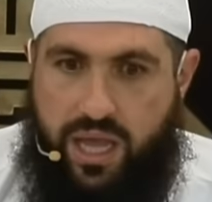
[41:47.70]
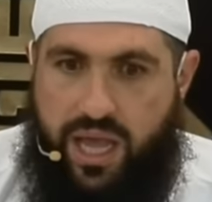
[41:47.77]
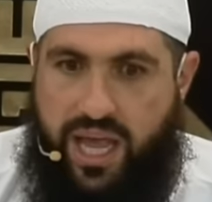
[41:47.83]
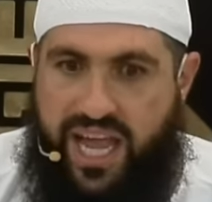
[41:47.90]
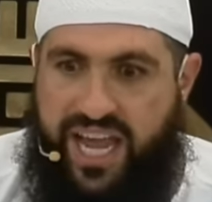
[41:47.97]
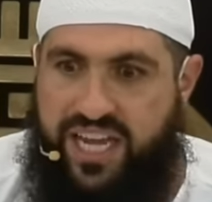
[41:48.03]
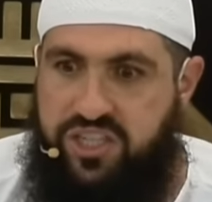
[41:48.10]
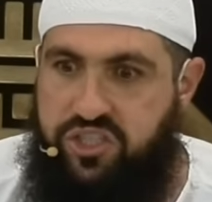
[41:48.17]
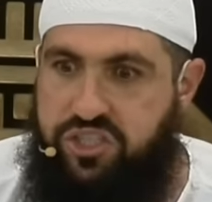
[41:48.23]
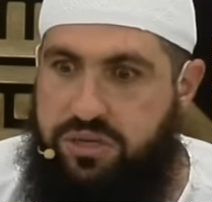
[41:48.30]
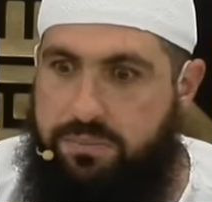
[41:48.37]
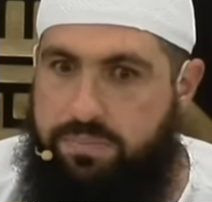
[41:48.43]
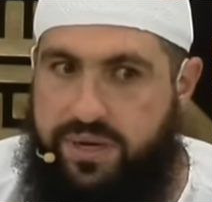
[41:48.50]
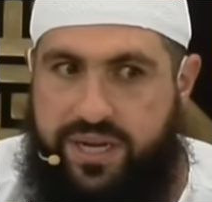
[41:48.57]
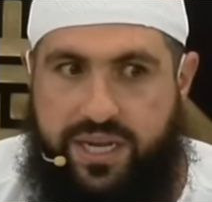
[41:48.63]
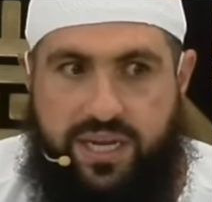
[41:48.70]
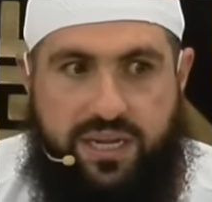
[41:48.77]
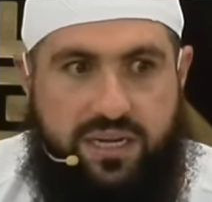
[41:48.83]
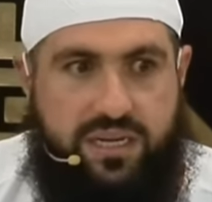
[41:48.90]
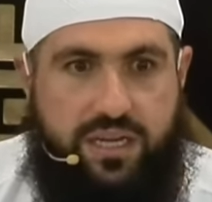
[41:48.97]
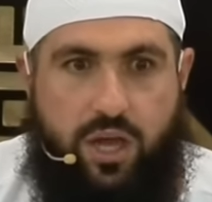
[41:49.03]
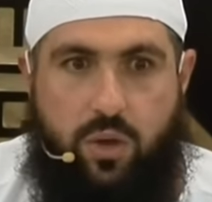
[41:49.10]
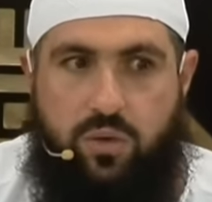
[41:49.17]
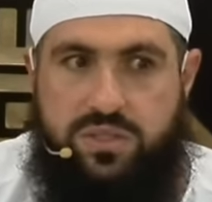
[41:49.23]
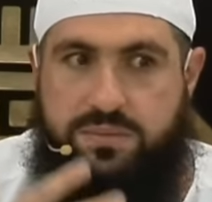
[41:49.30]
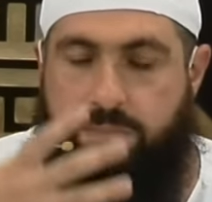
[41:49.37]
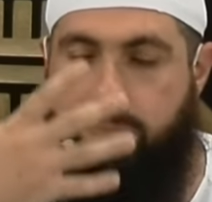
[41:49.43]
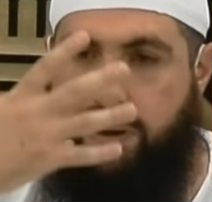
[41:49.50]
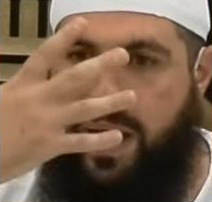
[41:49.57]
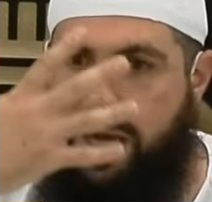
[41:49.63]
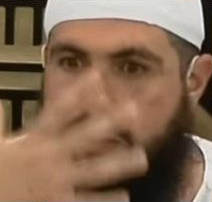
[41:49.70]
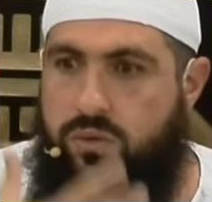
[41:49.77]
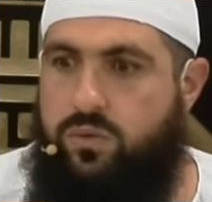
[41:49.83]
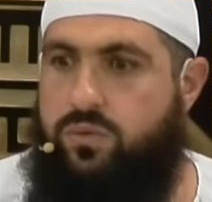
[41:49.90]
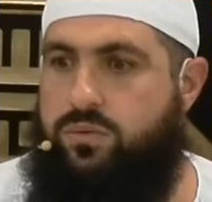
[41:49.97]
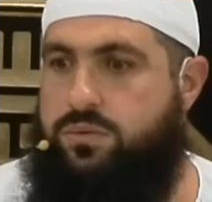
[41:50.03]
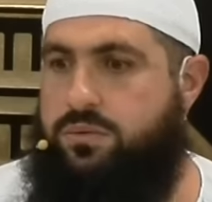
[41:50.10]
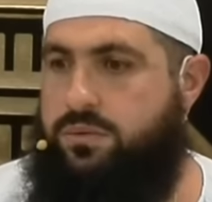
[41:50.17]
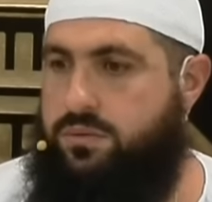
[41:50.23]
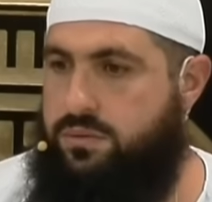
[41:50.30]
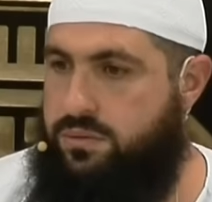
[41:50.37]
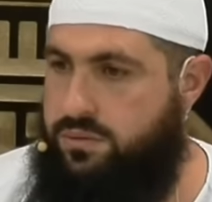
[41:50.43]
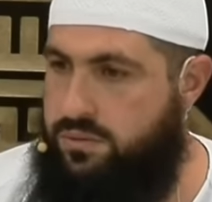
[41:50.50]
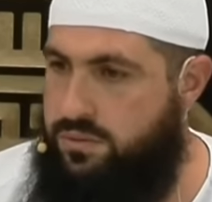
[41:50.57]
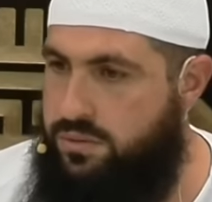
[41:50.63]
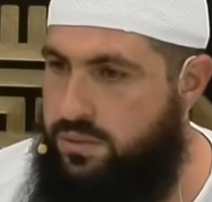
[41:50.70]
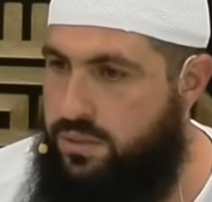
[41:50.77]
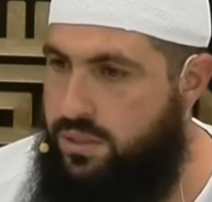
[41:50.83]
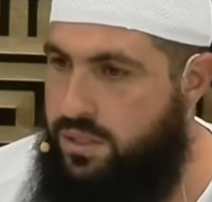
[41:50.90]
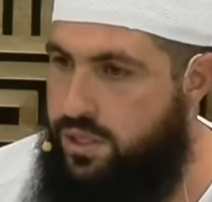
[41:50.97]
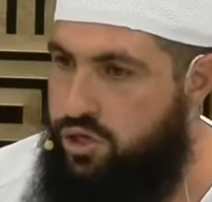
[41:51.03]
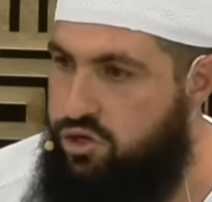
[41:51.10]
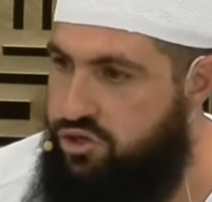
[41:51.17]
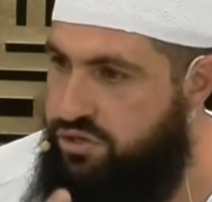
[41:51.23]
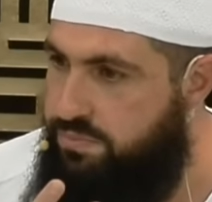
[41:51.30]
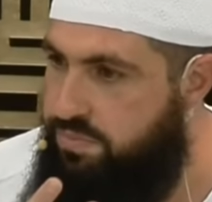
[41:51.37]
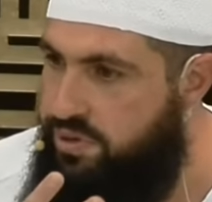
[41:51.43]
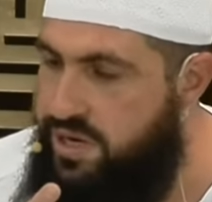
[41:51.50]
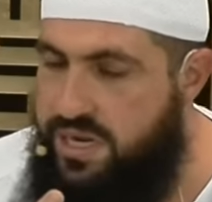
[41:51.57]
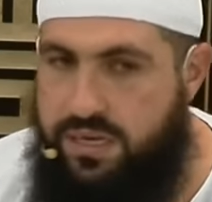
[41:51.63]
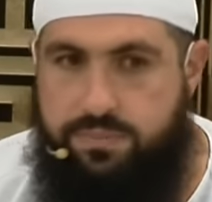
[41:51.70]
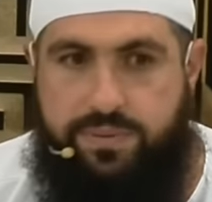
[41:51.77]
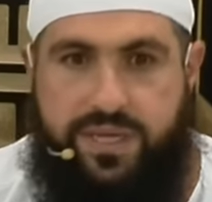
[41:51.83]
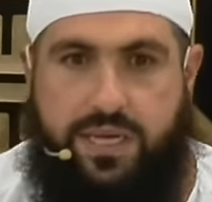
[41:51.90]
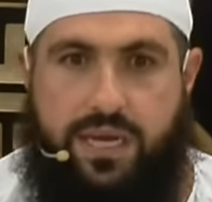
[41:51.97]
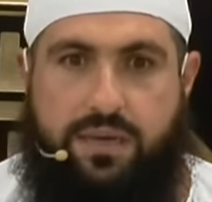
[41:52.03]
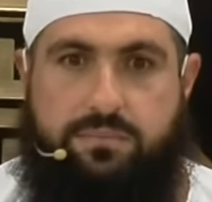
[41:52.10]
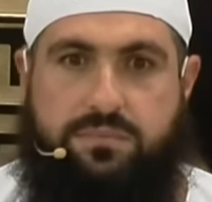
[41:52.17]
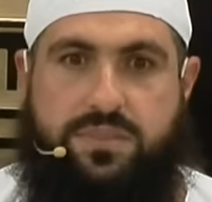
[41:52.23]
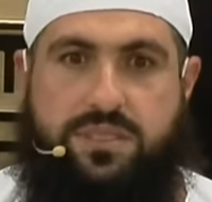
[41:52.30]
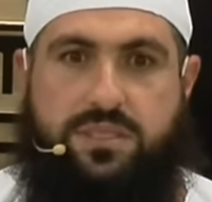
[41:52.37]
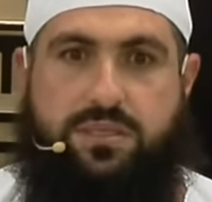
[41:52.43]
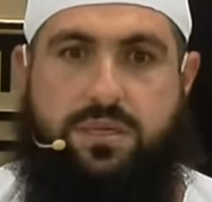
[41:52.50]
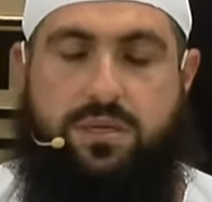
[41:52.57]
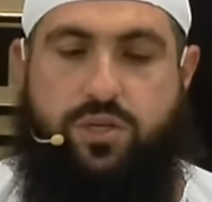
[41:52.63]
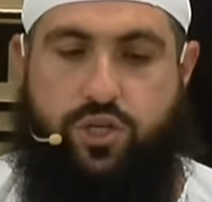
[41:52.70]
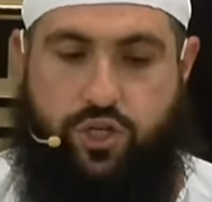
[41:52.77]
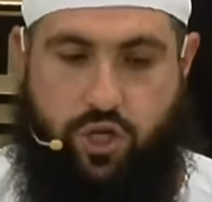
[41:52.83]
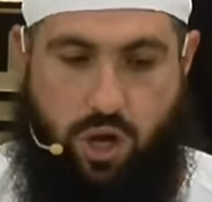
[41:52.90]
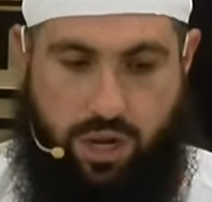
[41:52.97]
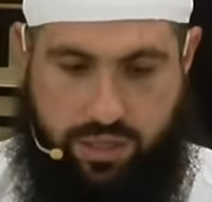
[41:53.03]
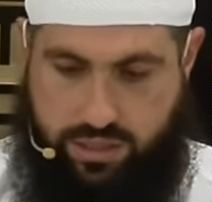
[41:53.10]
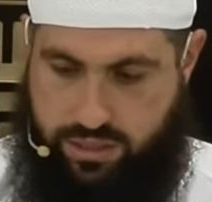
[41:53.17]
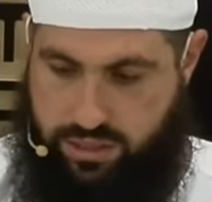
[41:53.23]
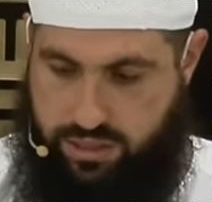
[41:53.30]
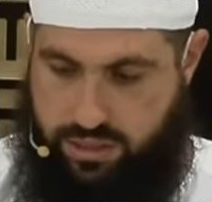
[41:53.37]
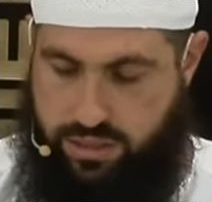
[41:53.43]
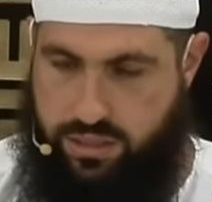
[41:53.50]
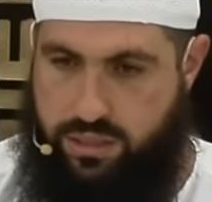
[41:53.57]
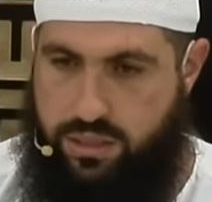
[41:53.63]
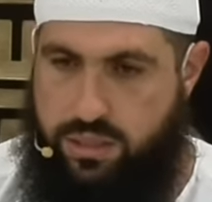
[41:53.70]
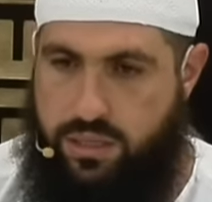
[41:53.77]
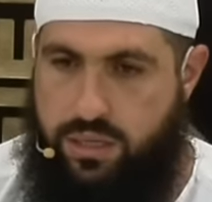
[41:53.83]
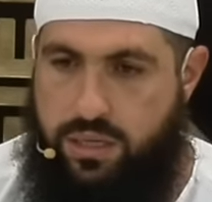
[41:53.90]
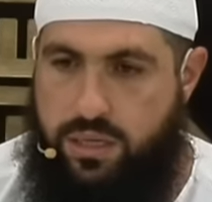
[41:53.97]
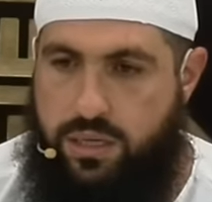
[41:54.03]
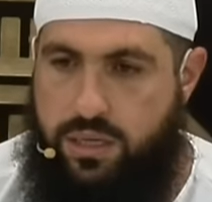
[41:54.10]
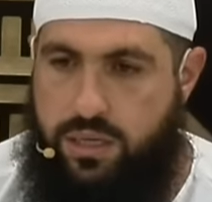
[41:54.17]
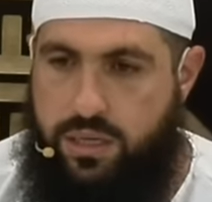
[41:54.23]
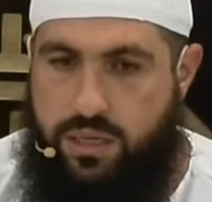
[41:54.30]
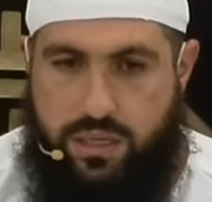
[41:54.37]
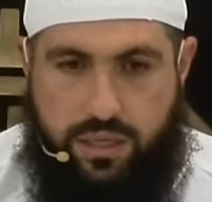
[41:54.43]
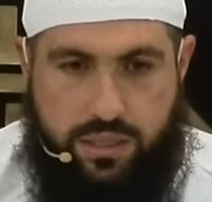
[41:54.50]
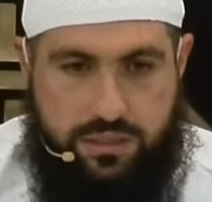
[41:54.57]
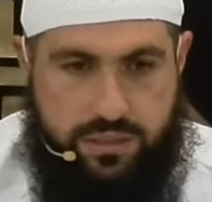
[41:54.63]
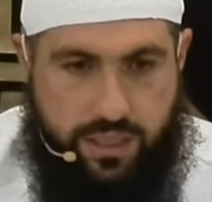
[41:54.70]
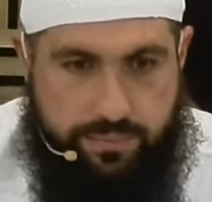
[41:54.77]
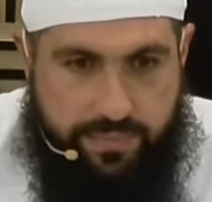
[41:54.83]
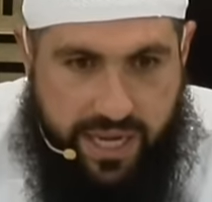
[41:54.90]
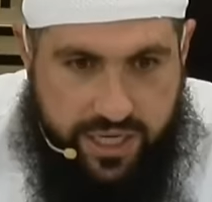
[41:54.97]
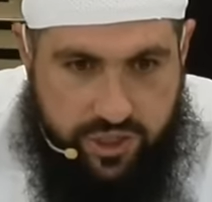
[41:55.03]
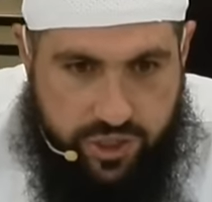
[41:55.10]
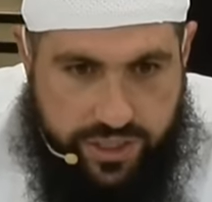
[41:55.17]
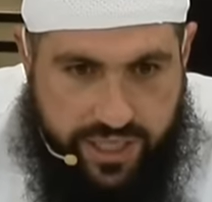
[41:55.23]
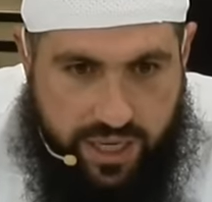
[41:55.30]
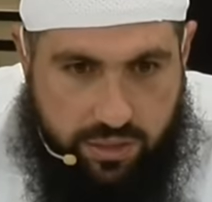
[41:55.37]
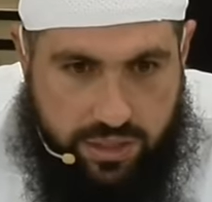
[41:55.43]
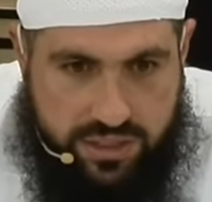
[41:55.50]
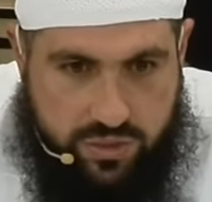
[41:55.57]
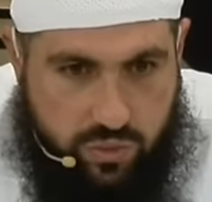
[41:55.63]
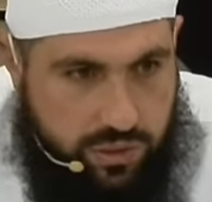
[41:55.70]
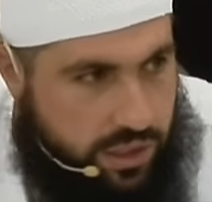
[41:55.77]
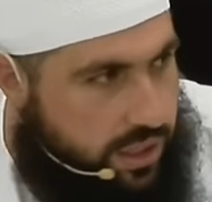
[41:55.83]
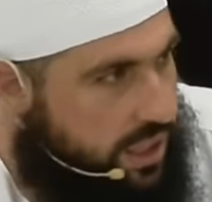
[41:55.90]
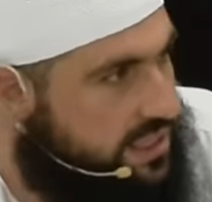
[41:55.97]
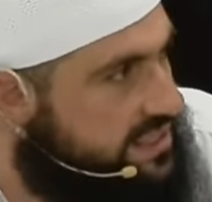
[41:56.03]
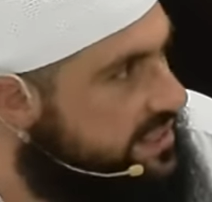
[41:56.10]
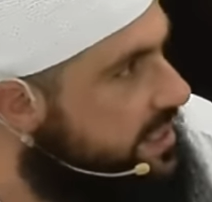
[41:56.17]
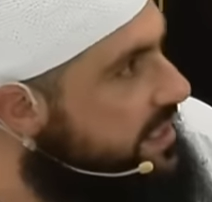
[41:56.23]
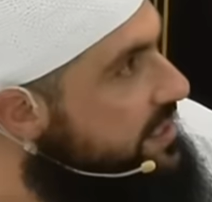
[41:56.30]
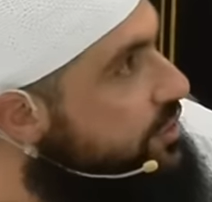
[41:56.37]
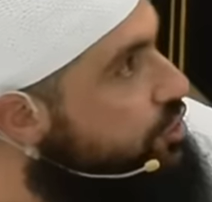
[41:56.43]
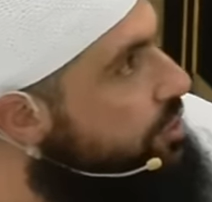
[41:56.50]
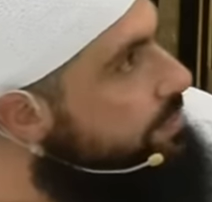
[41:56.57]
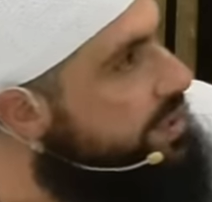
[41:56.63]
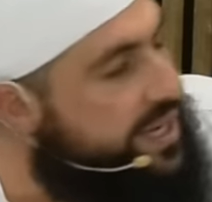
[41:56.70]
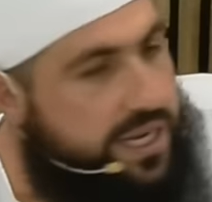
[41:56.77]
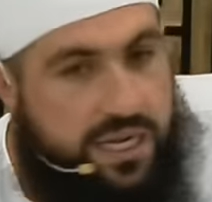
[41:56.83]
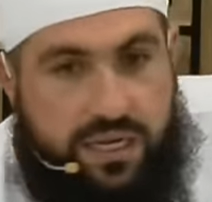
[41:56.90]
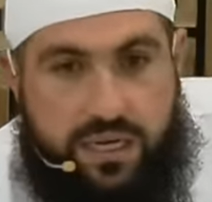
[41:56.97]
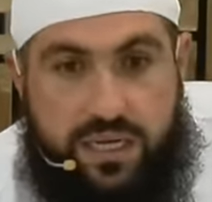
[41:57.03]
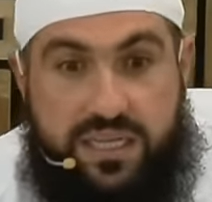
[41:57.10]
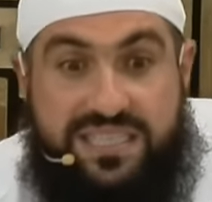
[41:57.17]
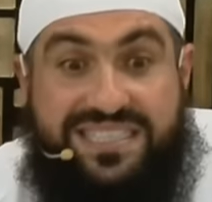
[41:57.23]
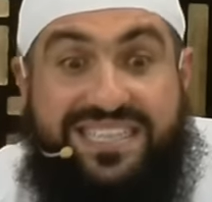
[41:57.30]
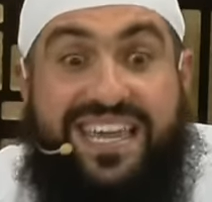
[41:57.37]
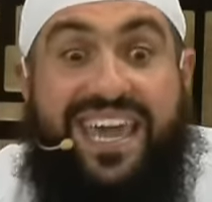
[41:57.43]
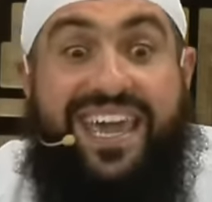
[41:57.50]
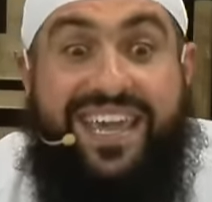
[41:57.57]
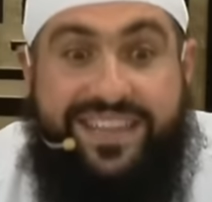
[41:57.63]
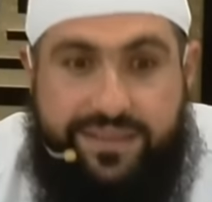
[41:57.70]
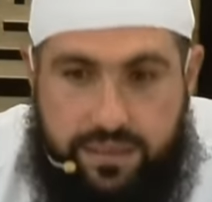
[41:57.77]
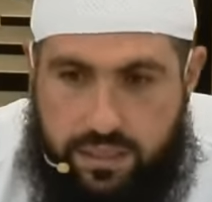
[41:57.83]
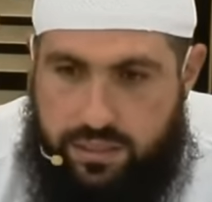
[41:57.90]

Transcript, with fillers: And Jibril goes pale. Jibril becomes shocked. So imagine now Rasulullah sees Jibril scared.